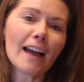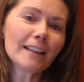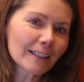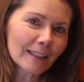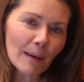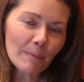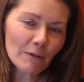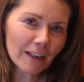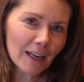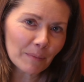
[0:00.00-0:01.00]
And some of
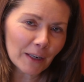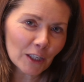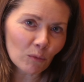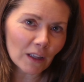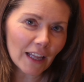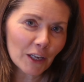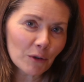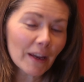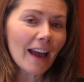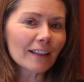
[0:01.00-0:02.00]
the companies will let
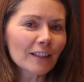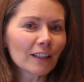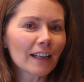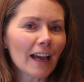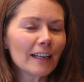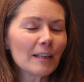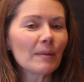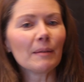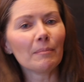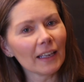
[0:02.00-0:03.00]
you cancel an item
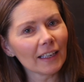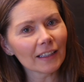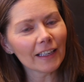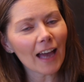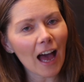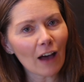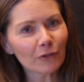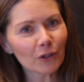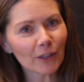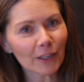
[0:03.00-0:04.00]
immediately
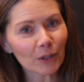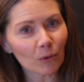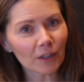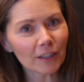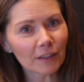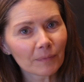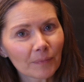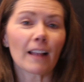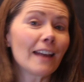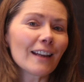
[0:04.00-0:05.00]
after it is ordered,
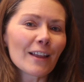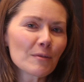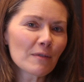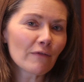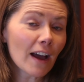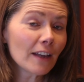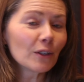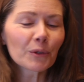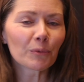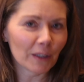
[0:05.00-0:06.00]
and other
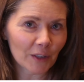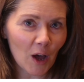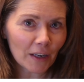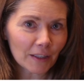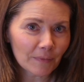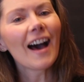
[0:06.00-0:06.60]
providers will not.